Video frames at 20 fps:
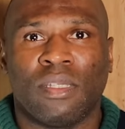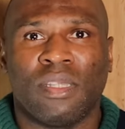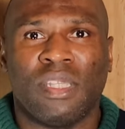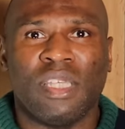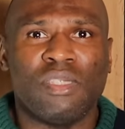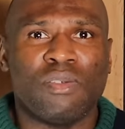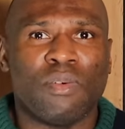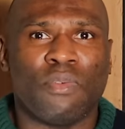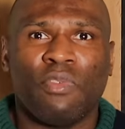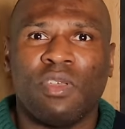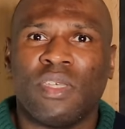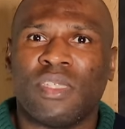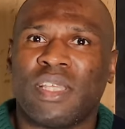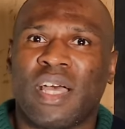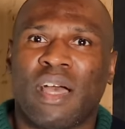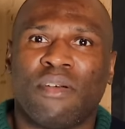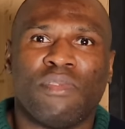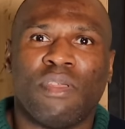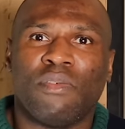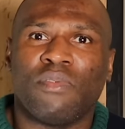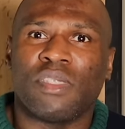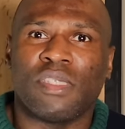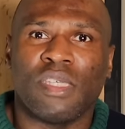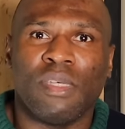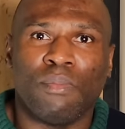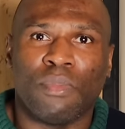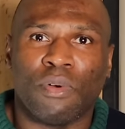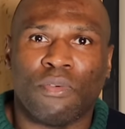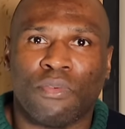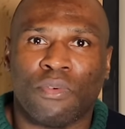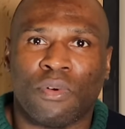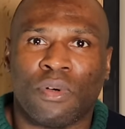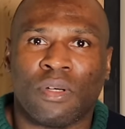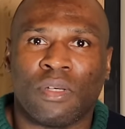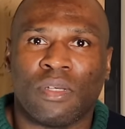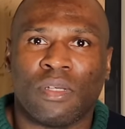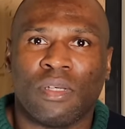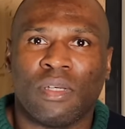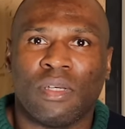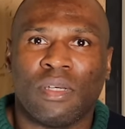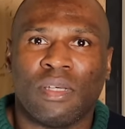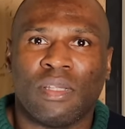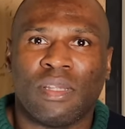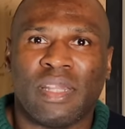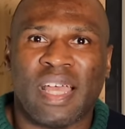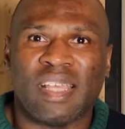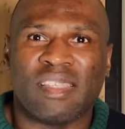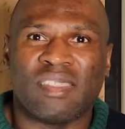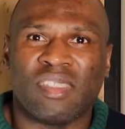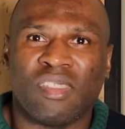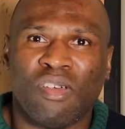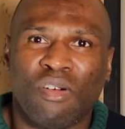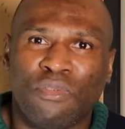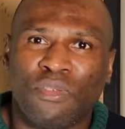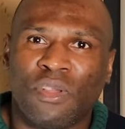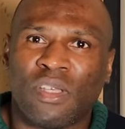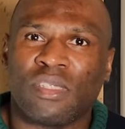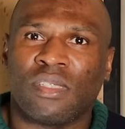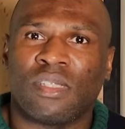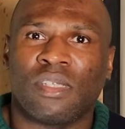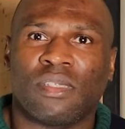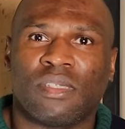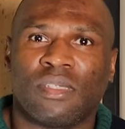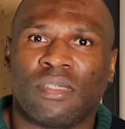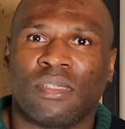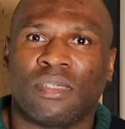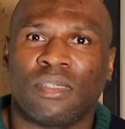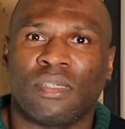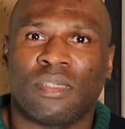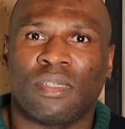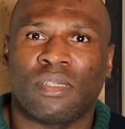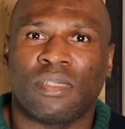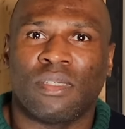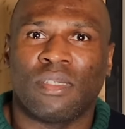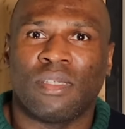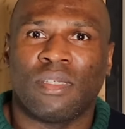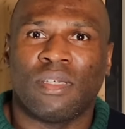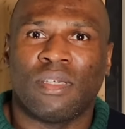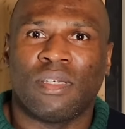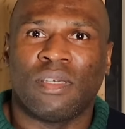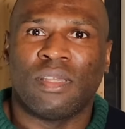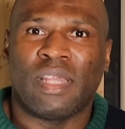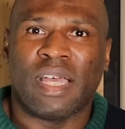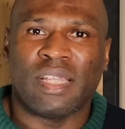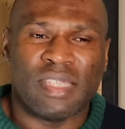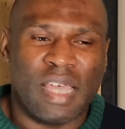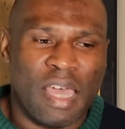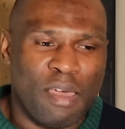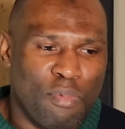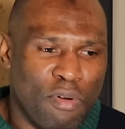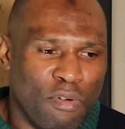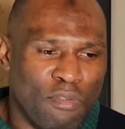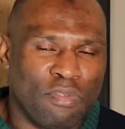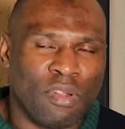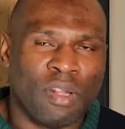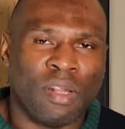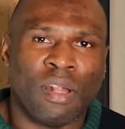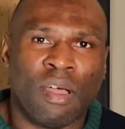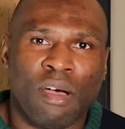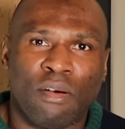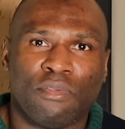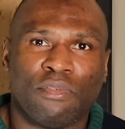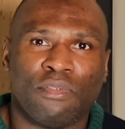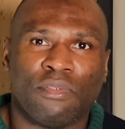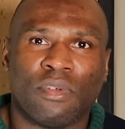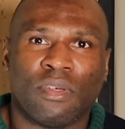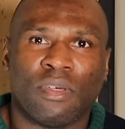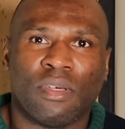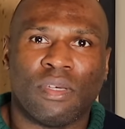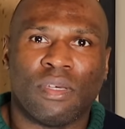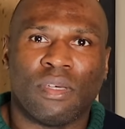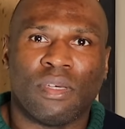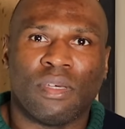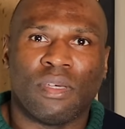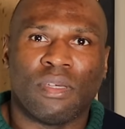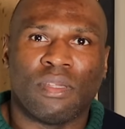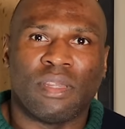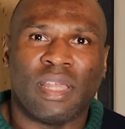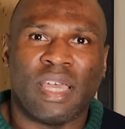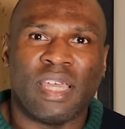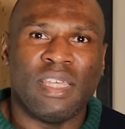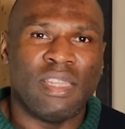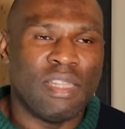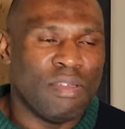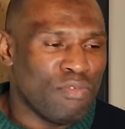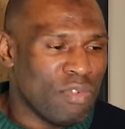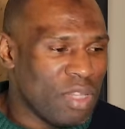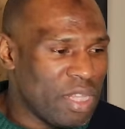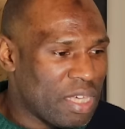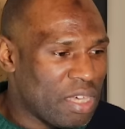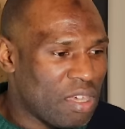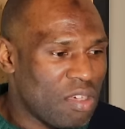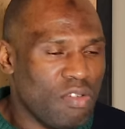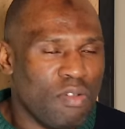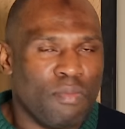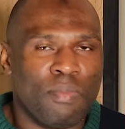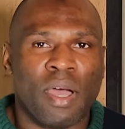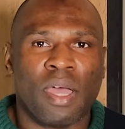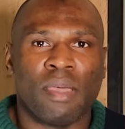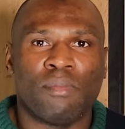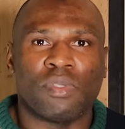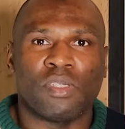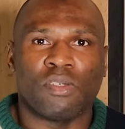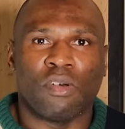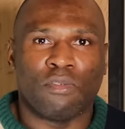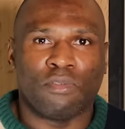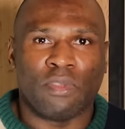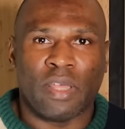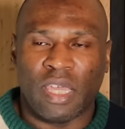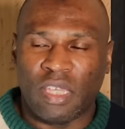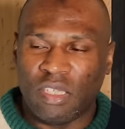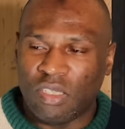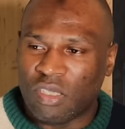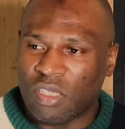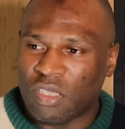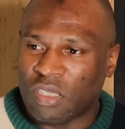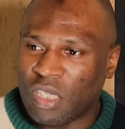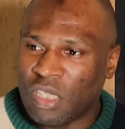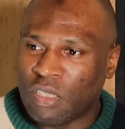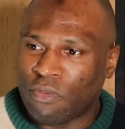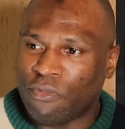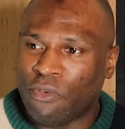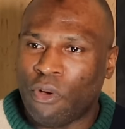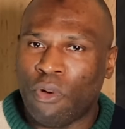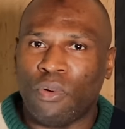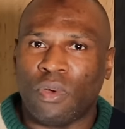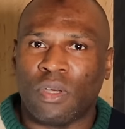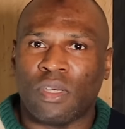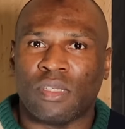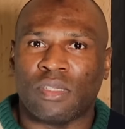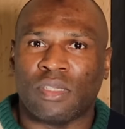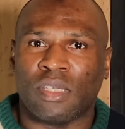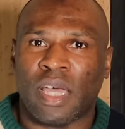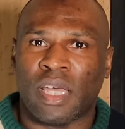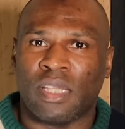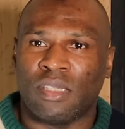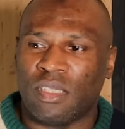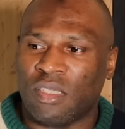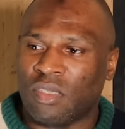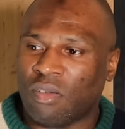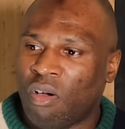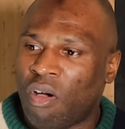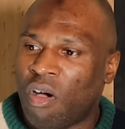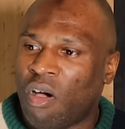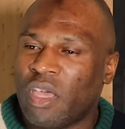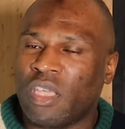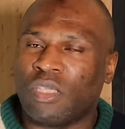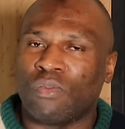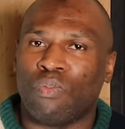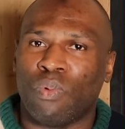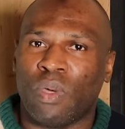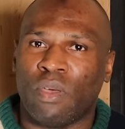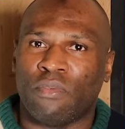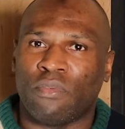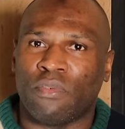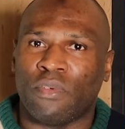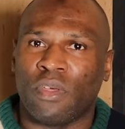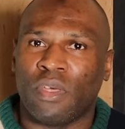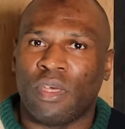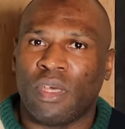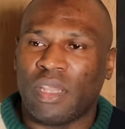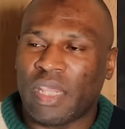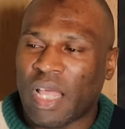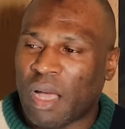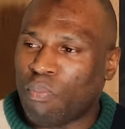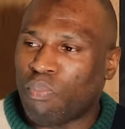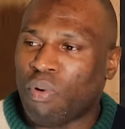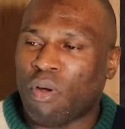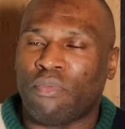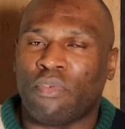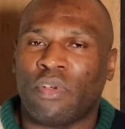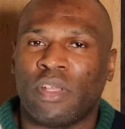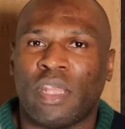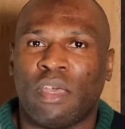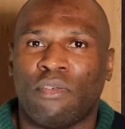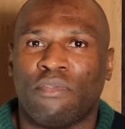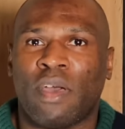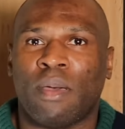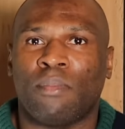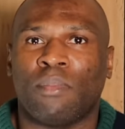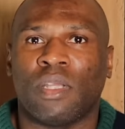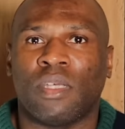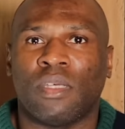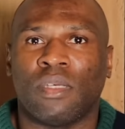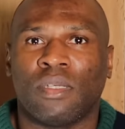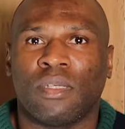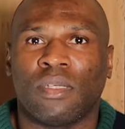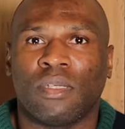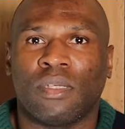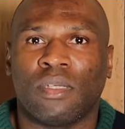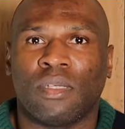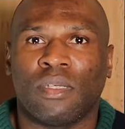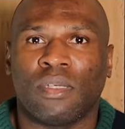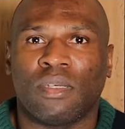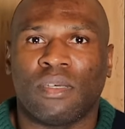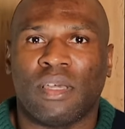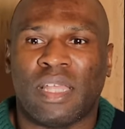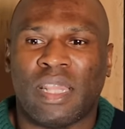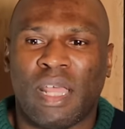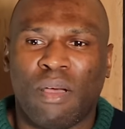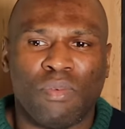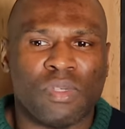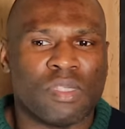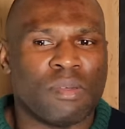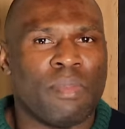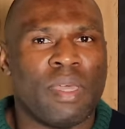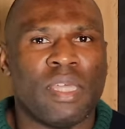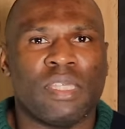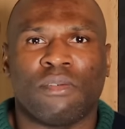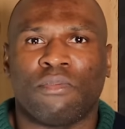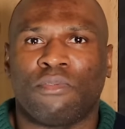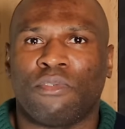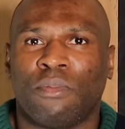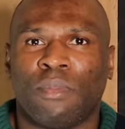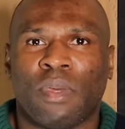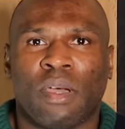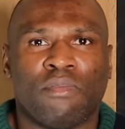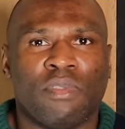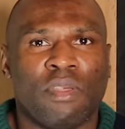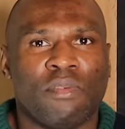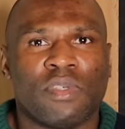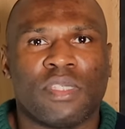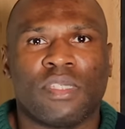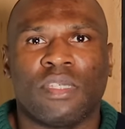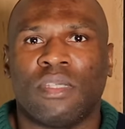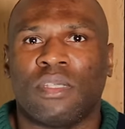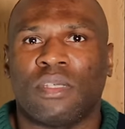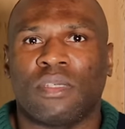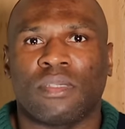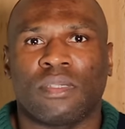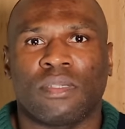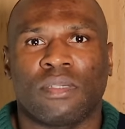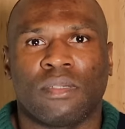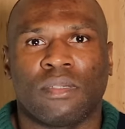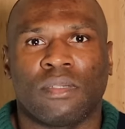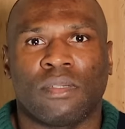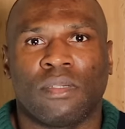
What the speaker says: These are things that I've never seen before. That selflessness. That type of love. That he didn't really care about himself now. He's focused and his heart is with that brother and their family. And that was amazing for me. I've never seen this.